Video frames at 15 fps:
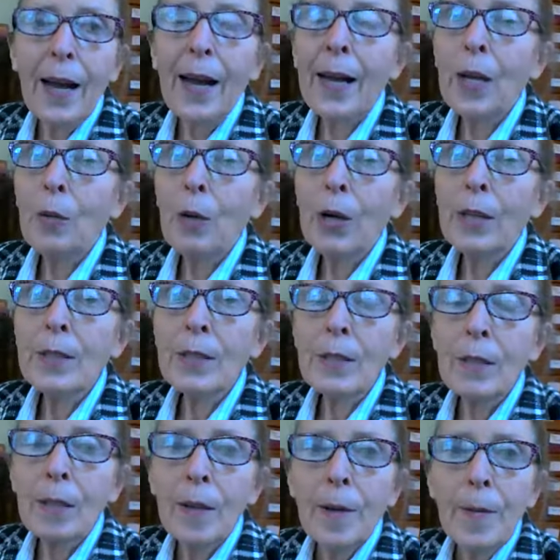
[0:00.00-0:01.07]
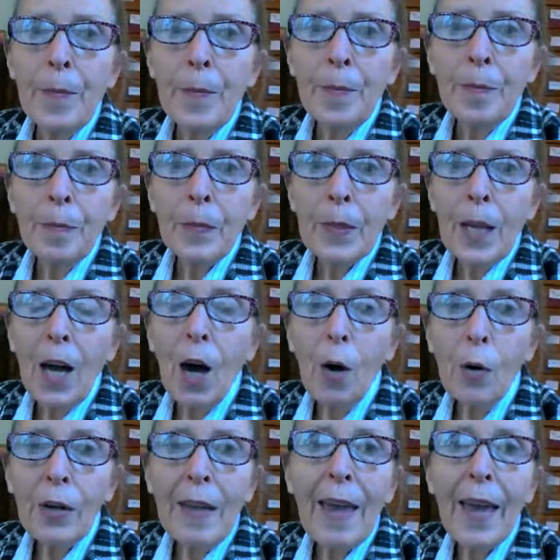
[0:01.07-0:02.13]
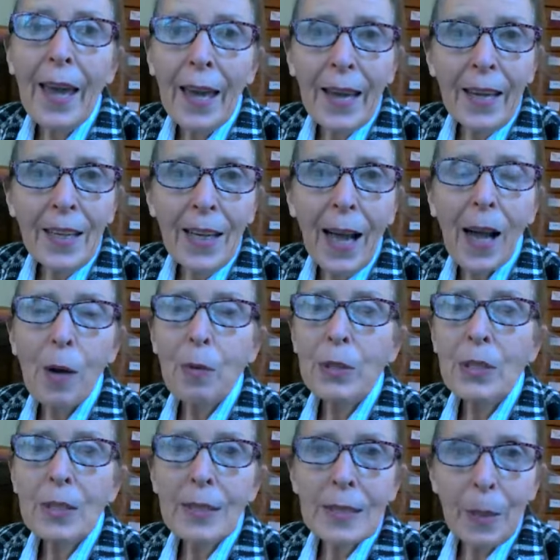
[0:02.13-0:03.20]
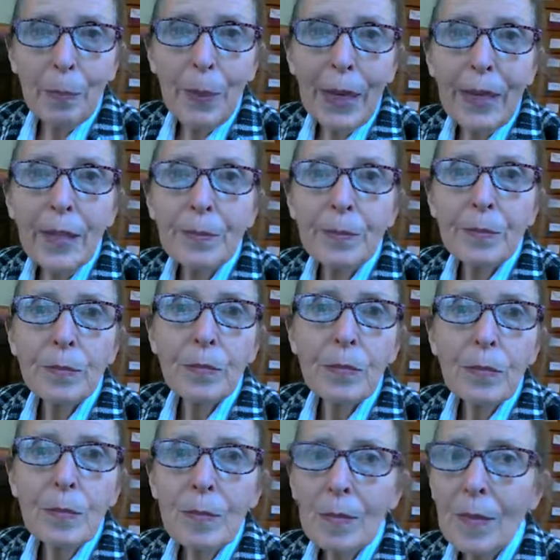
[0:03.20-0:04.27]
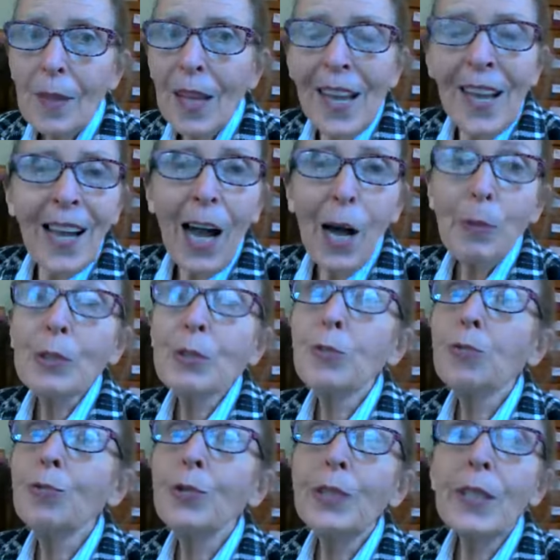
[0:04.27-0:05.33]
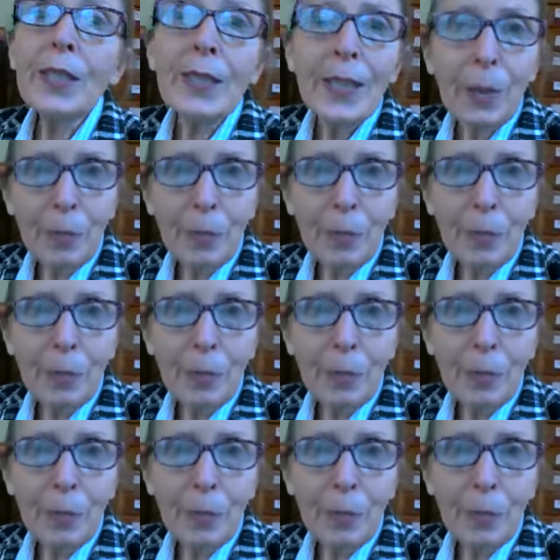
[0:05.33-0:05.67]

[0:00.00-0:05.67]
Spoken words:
I was okay. I was skipping. I was really